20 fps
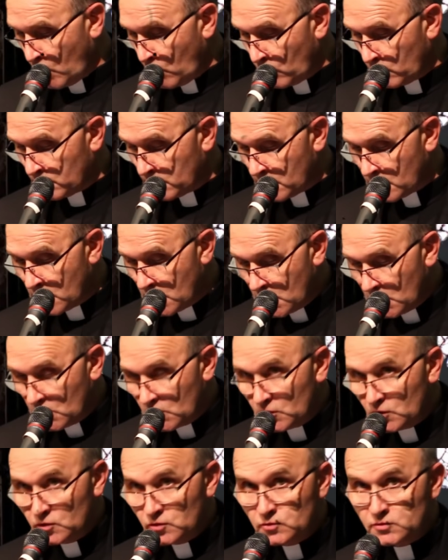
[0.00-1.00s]
to her knees,
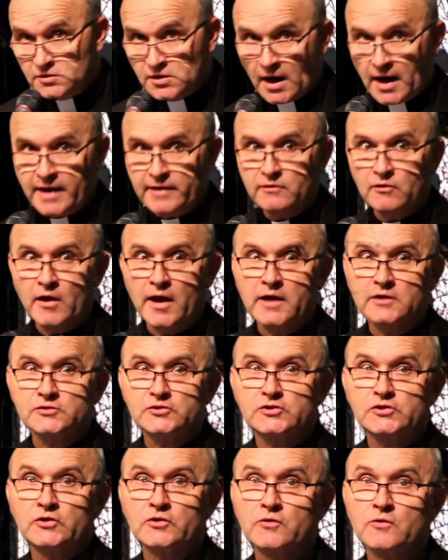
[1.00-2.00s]
praying
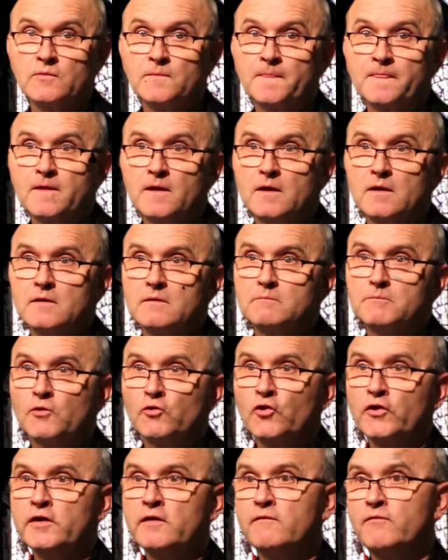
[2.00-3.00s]
through tears,
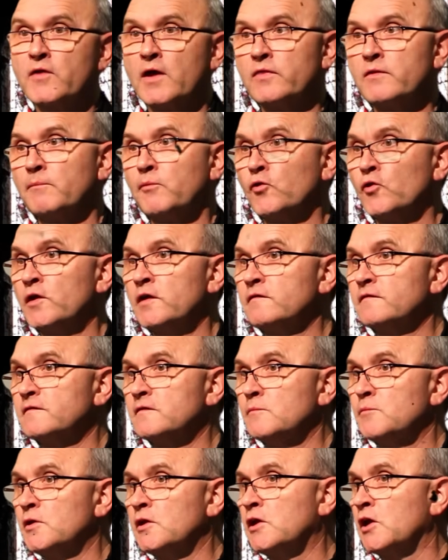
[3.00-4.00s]
but the room seemed to
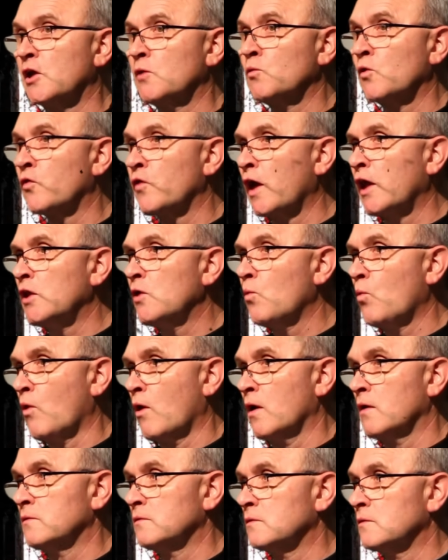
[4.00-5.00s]
pulse with a
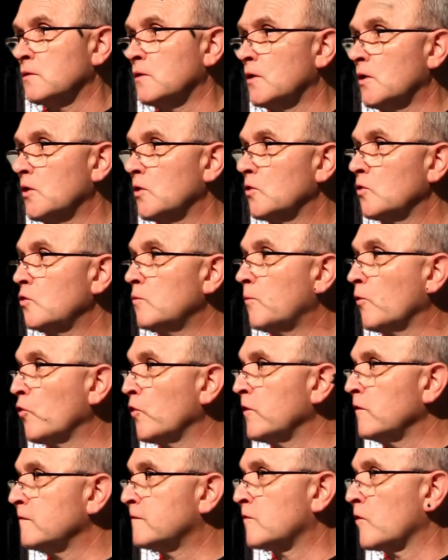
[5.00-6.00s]
presence that mocked her
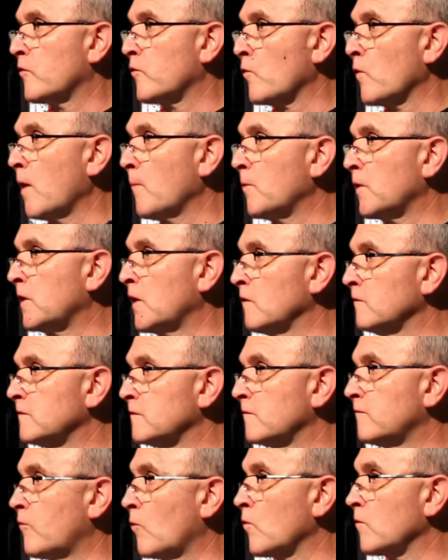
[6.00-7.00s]
faith.
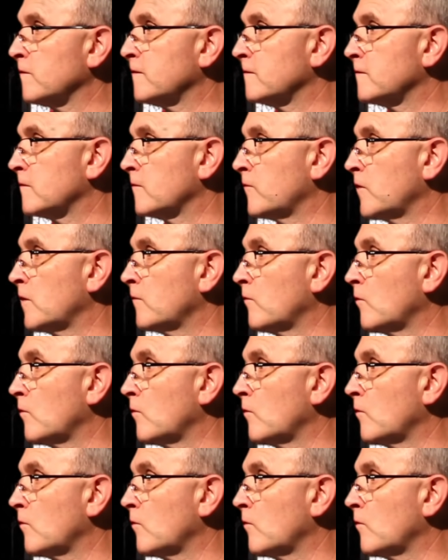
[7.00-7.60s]
Michael, caught